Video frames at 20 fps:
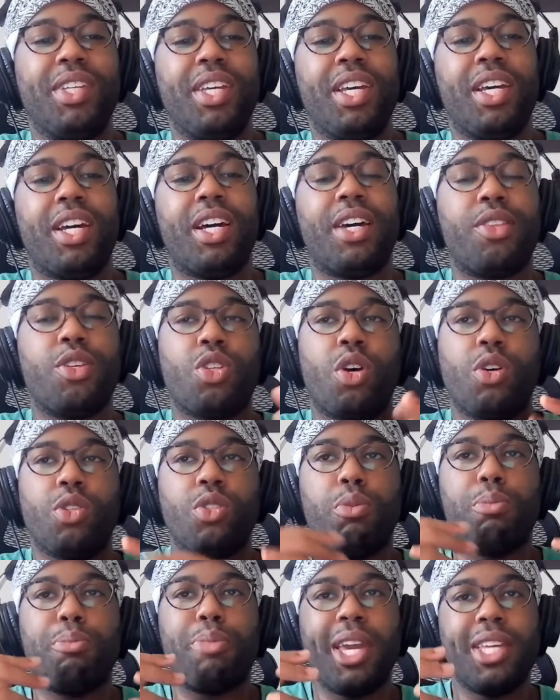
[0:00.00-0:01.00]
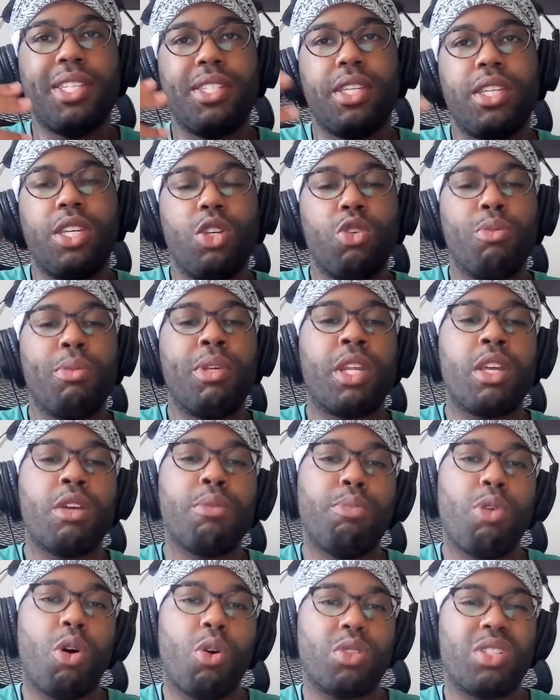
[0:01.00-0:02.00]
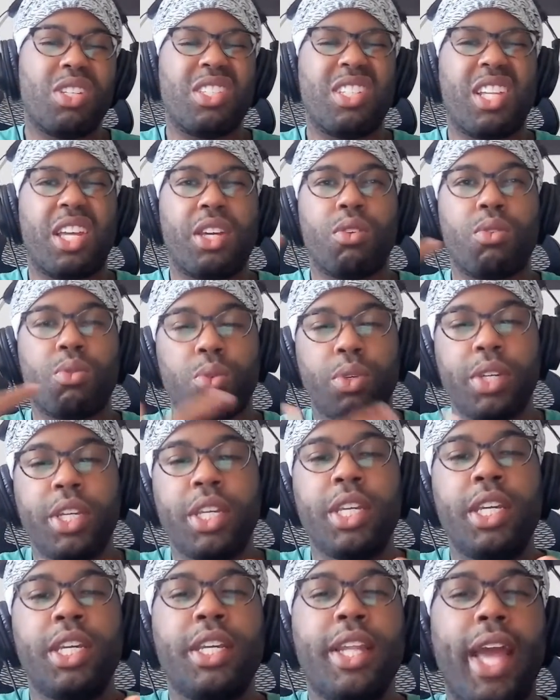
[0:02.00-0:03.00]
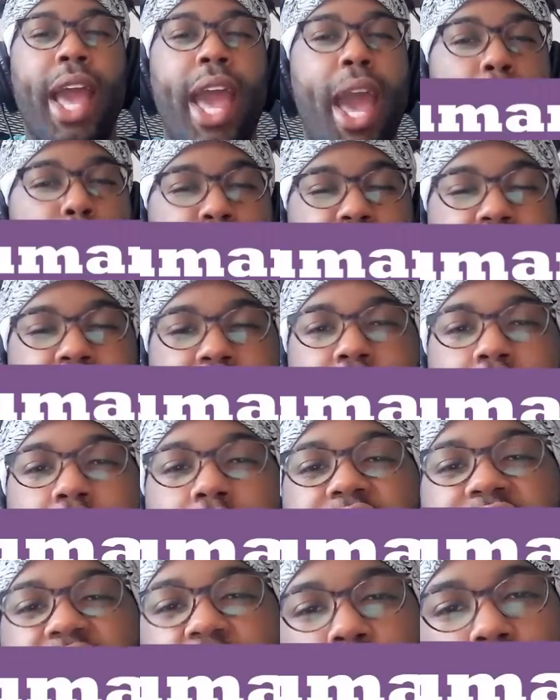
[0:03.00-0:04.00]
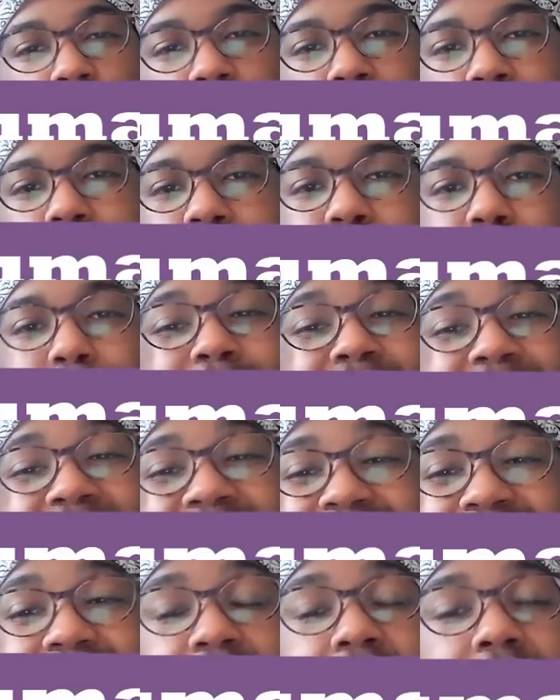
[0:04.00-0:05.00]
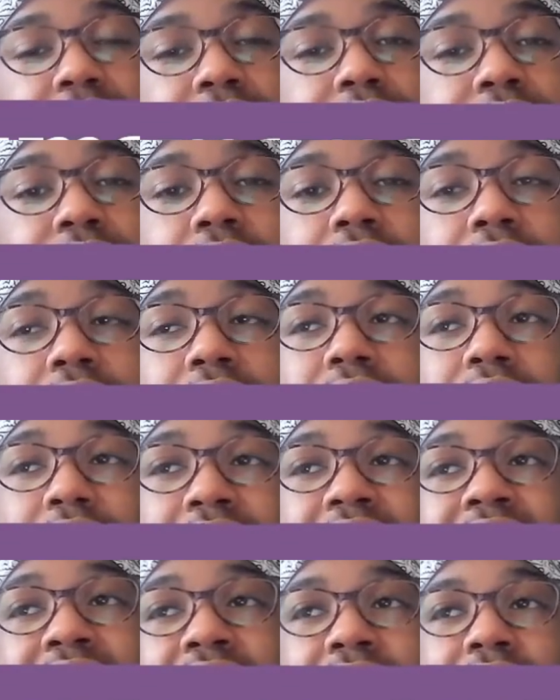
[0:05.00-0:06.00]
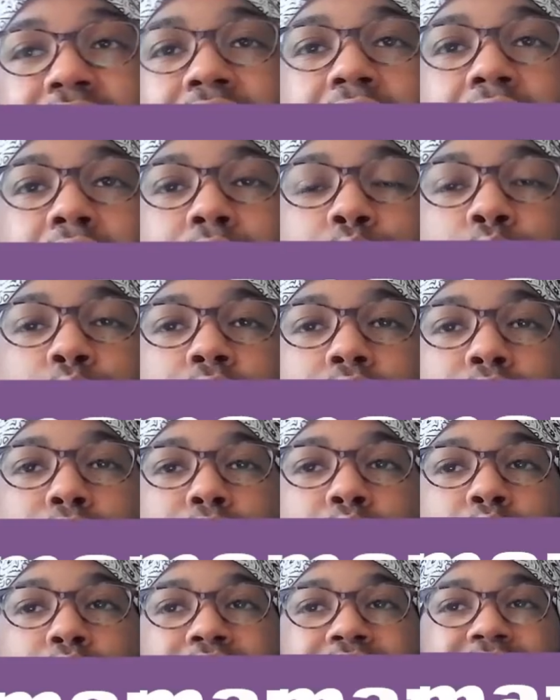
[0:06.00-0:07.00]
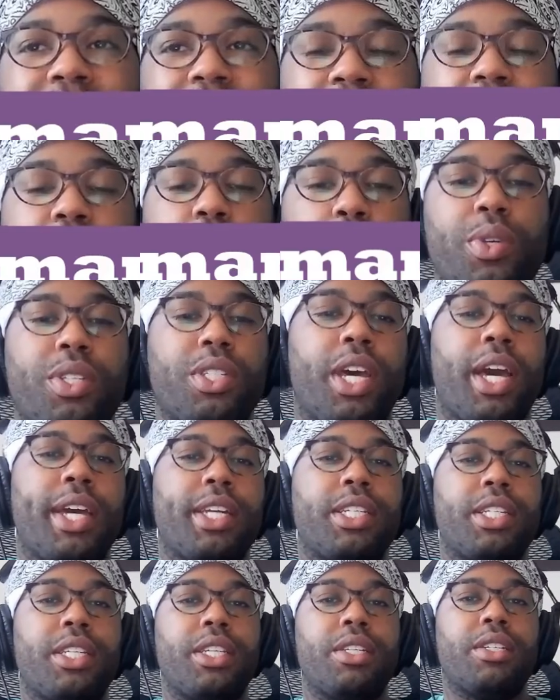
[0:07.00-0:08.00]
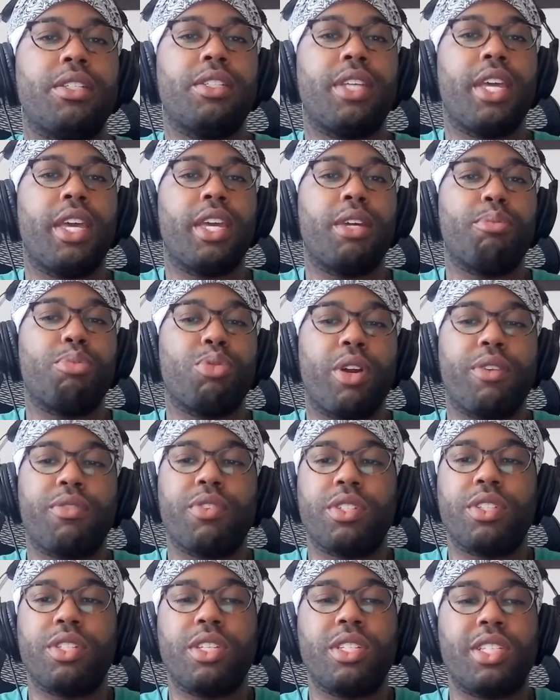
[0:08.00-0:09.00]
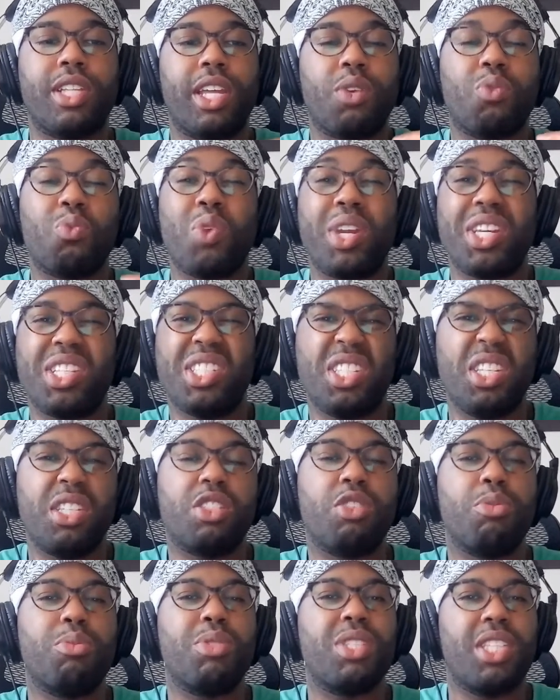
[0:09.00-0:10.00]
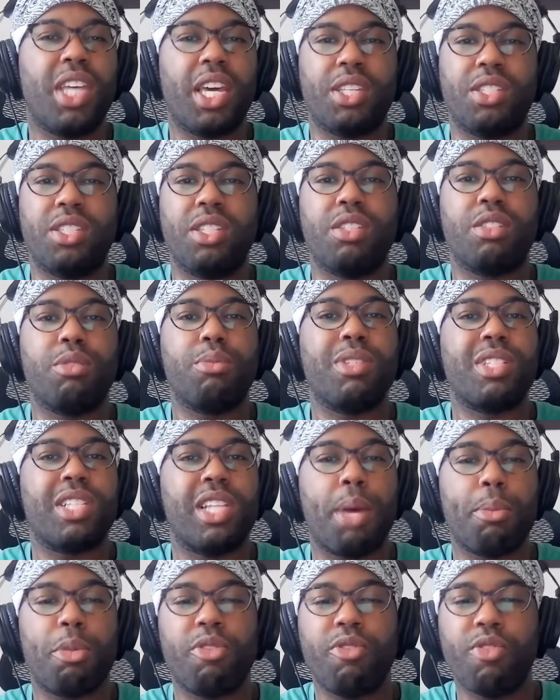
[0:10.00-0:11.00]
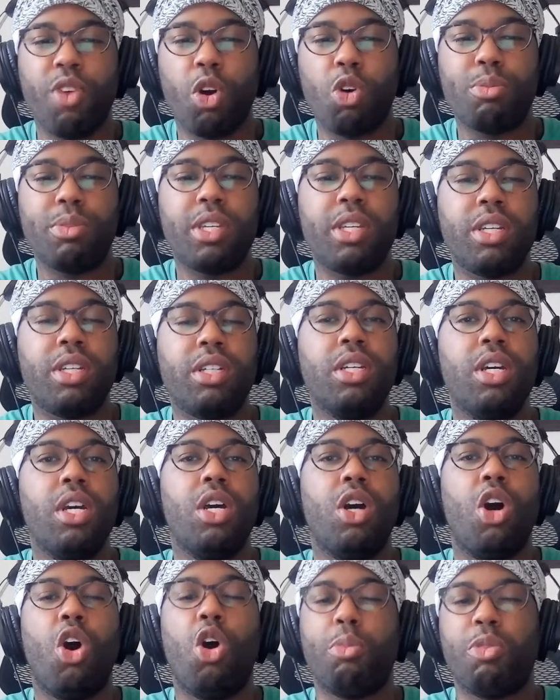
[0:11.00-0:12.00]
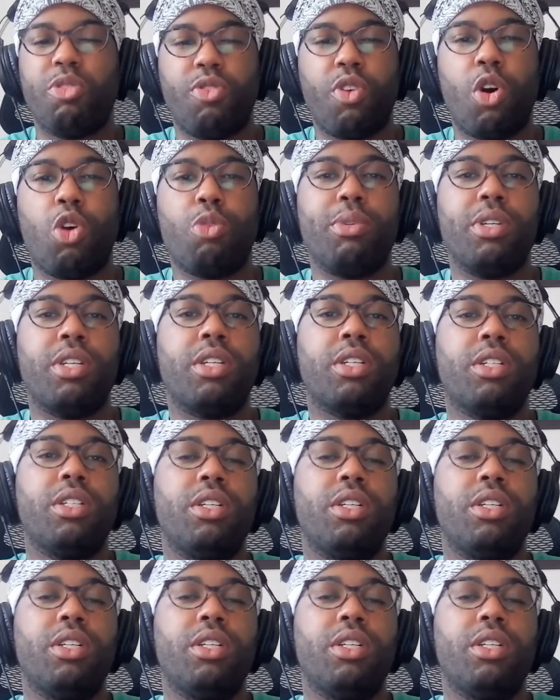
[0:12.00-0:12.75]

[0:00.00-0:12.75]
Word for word: Uh, there's also basic human impulses like greed, apathy, favoritism, laziness. Uh, these collide with more dangerous ideas and preferences like racism, sexism, Islamophobia, homophobia,